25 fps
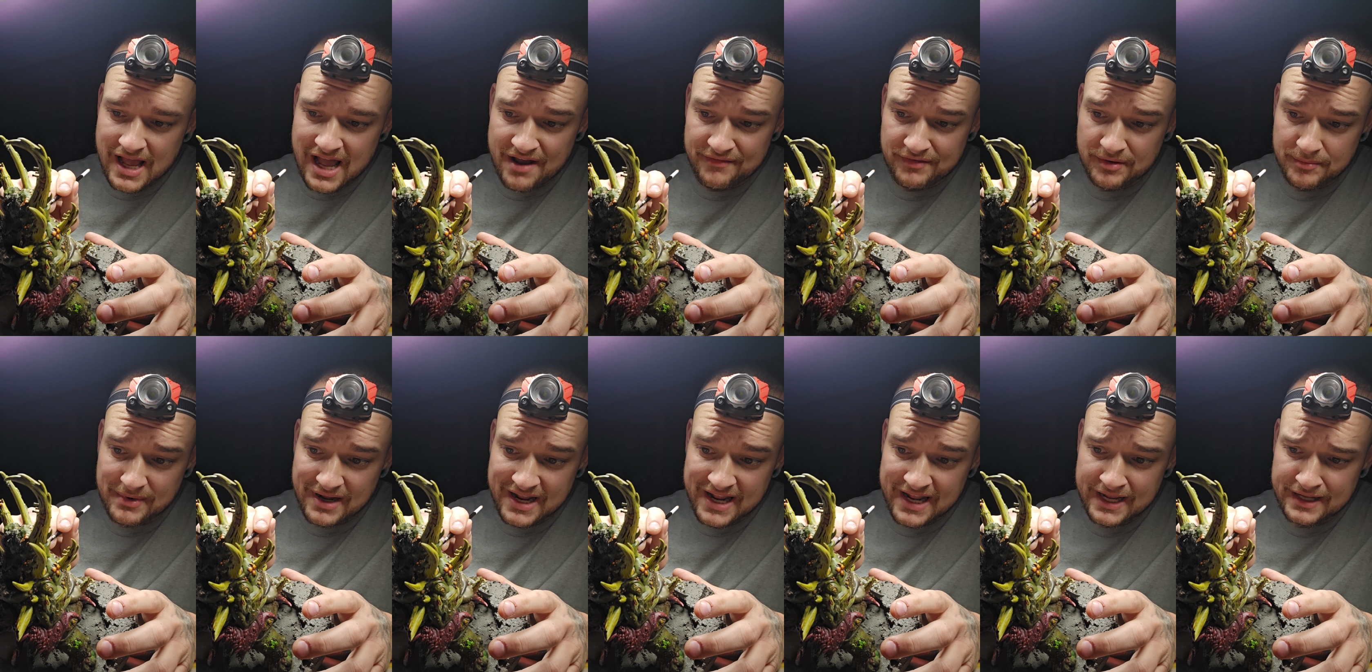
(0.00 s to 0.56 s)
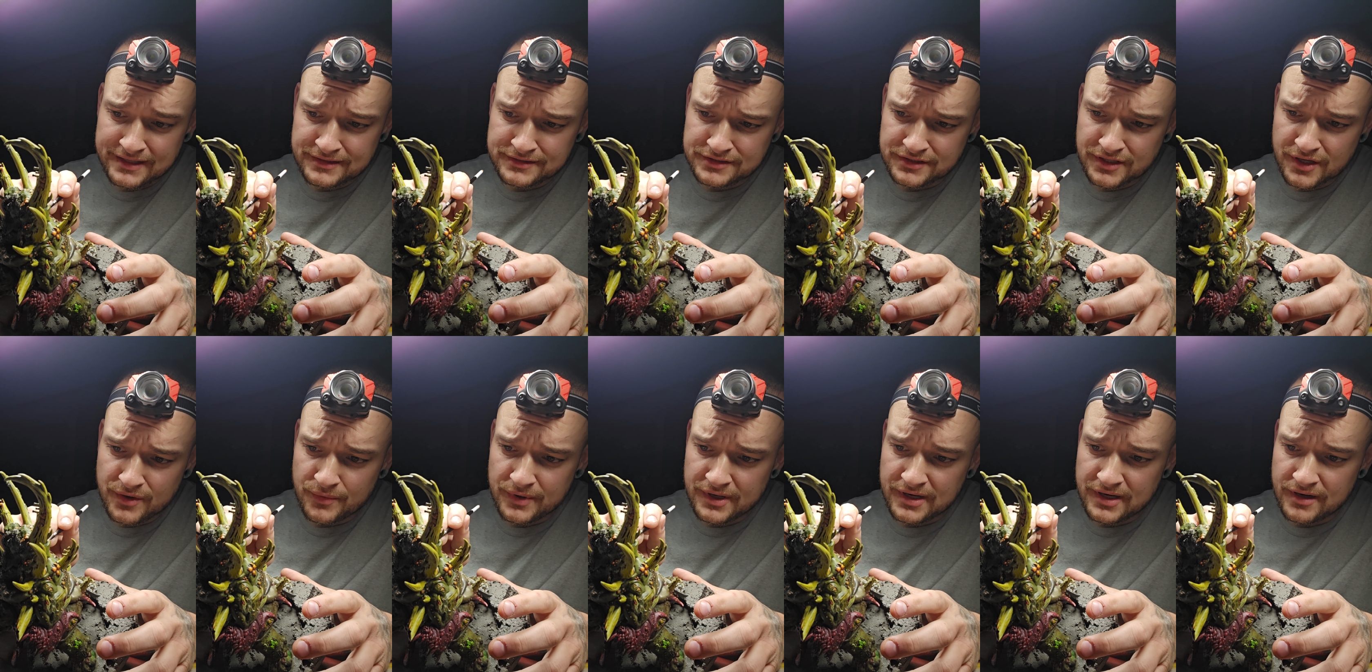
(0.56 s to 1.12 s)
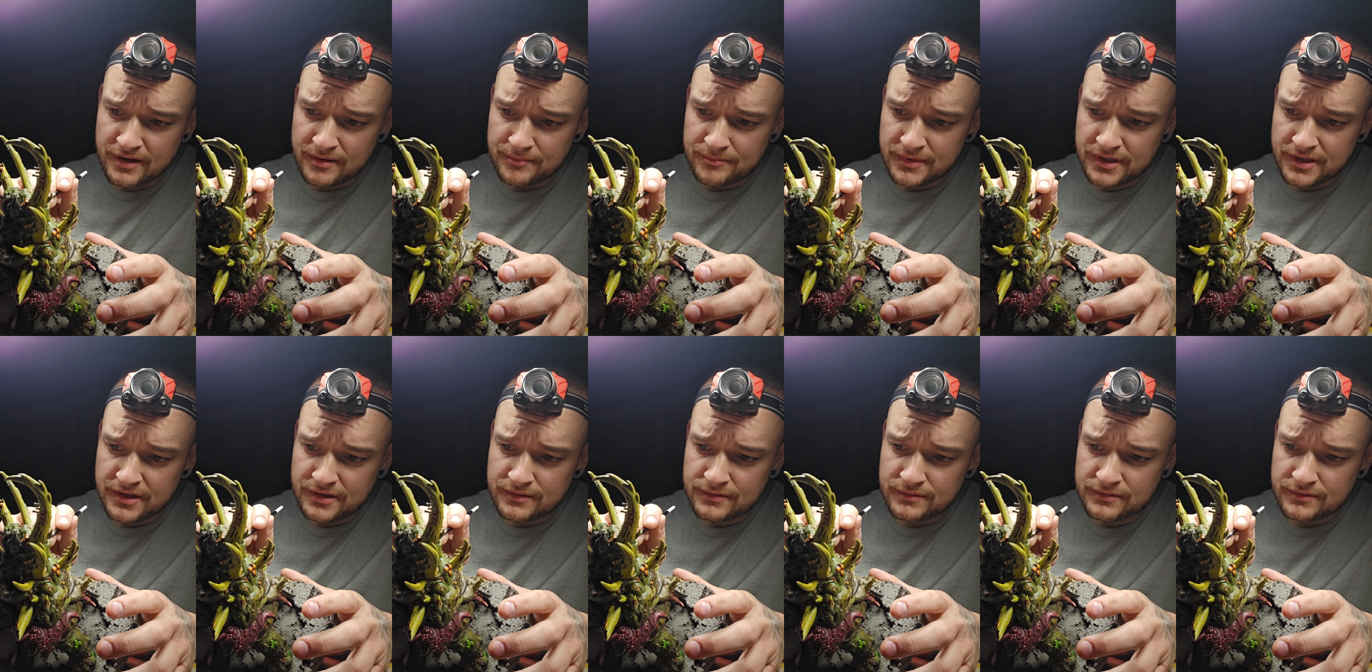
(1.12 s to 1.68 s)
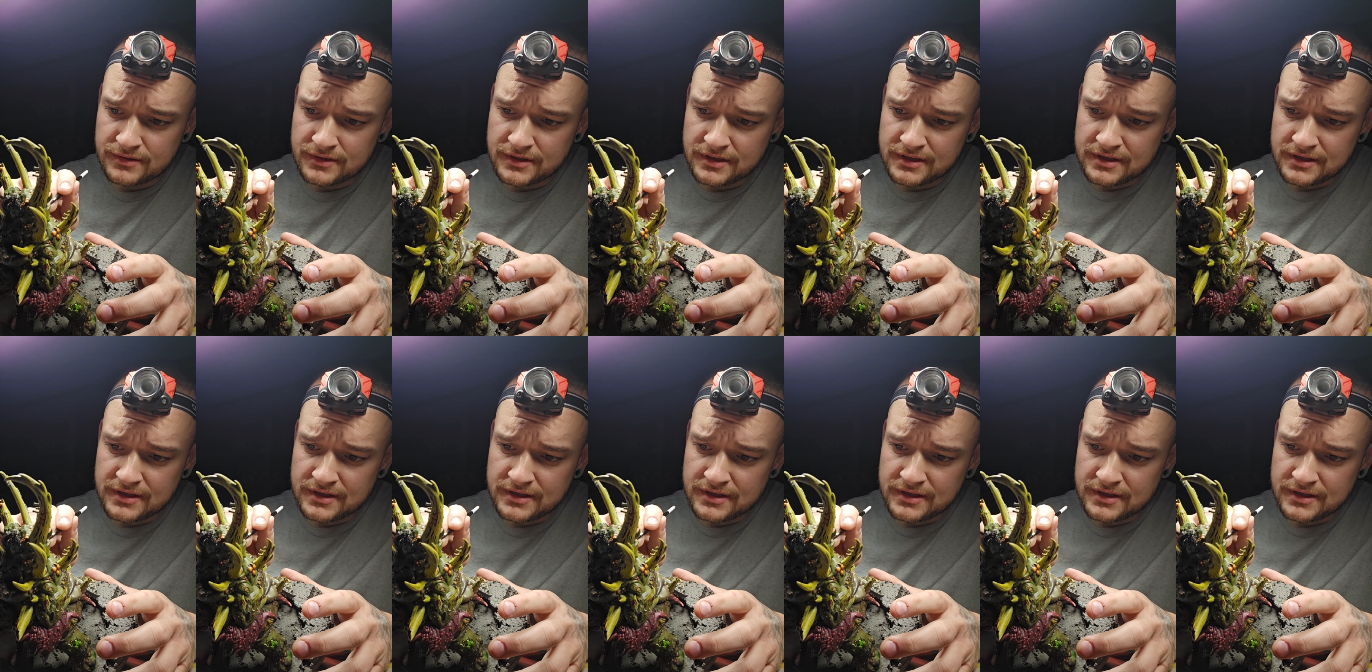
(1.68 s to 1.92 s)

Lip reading: having my hands going numb, you know?